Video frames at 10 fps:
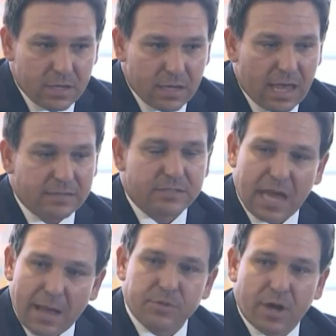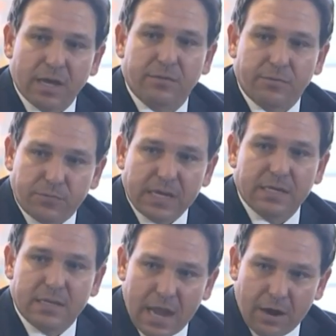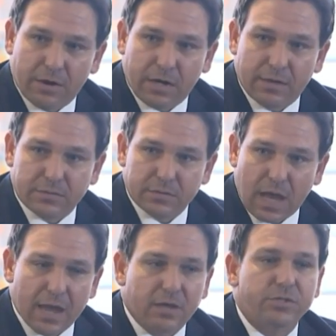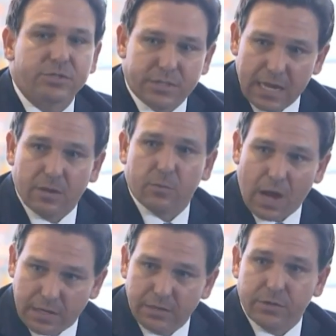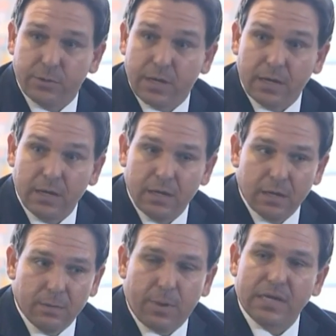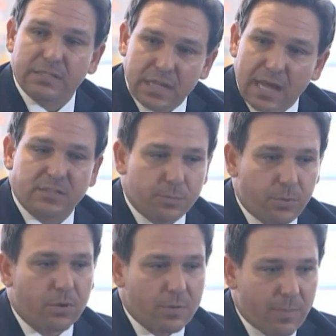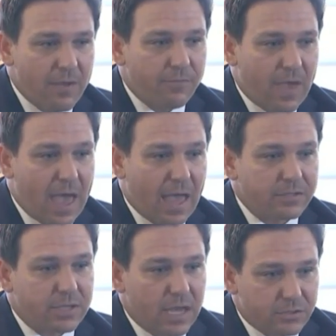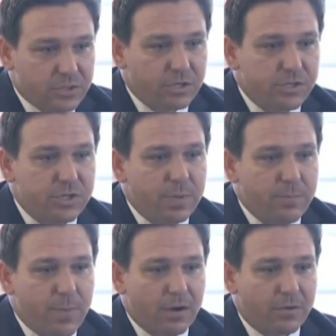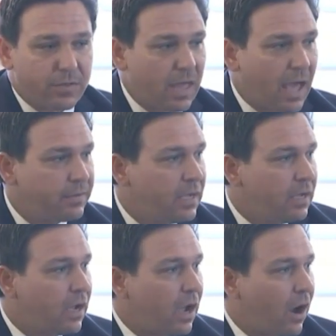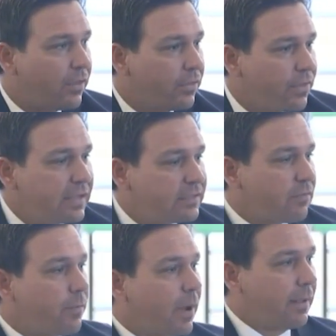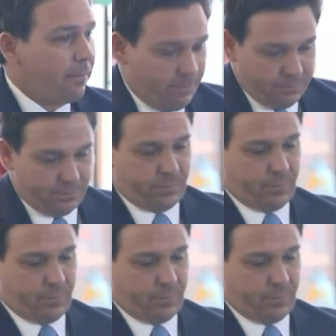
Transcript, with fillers: and stop trying to feed narratives. I understand why you do it, but it's not supported by facts, and so you should be better than that. All right, thanks, everybody.